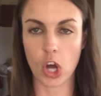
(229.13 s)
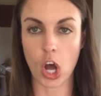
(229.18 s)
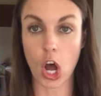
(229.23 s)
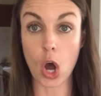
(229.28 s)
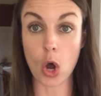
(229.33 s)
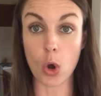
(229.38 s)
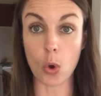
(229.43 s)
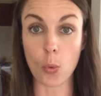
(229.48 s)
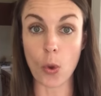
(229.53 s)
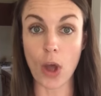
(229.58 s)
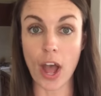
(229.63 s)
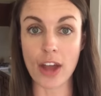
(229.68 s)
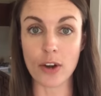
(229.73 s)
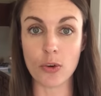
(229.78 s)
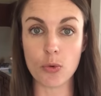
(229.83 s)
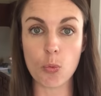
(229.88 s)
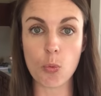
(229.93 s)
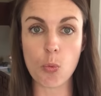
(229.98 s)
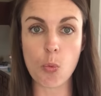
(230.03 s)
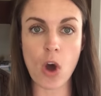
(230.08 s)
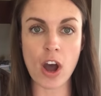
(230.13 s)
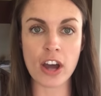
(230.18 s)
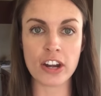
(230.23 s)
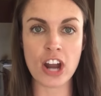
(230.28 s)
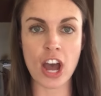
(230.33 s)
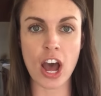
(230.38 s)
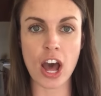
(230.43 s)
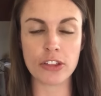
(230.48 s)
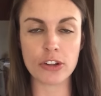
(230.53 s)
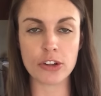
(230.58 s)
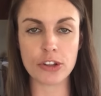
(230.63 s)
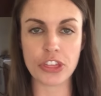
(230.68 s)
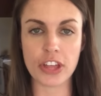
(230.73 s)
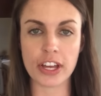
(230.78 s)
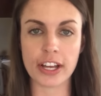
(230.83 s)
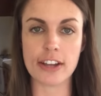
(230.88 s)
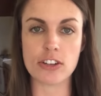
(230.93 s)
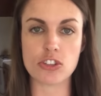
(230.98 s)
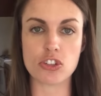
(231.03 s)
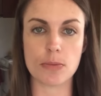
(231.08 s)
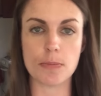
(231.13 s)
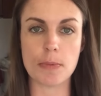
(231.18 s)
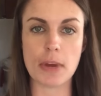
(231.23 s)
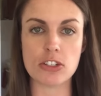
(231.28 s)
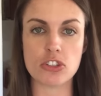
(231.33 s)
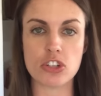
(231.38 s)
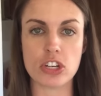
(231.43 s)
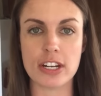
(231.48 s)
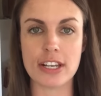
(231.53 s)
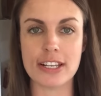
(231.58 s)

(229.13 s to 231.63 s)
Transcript: Oh, and one other thing I should mention